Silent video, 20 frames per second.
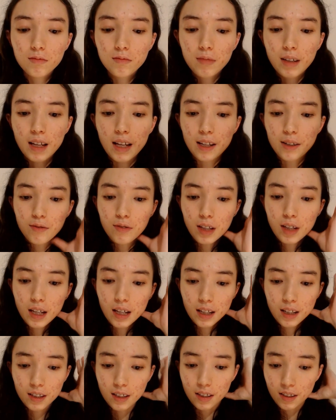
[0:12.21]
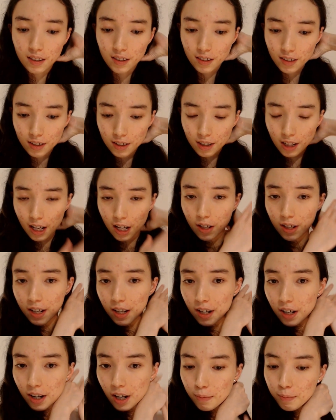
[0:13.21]
And then tie your
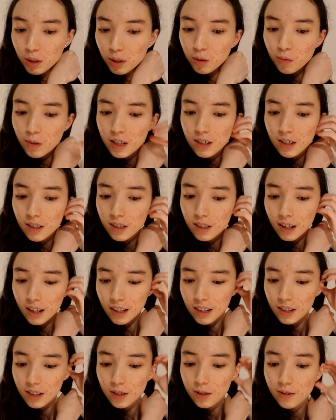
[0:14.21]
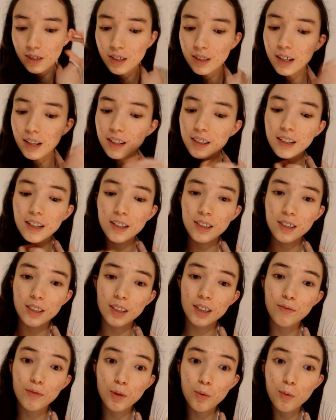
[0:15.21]
hair up on one side so it's not getting
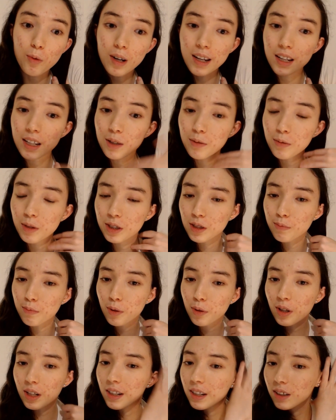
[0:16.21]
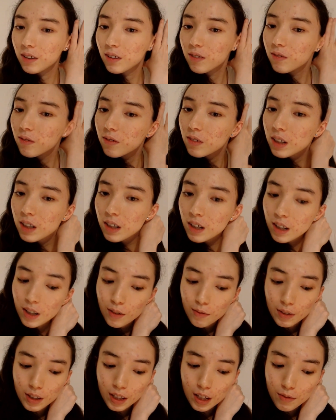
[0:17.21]
in the way when you're braiding
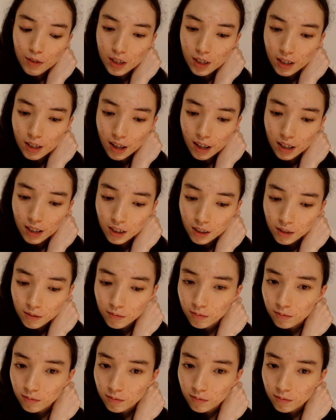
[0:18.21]
the other side.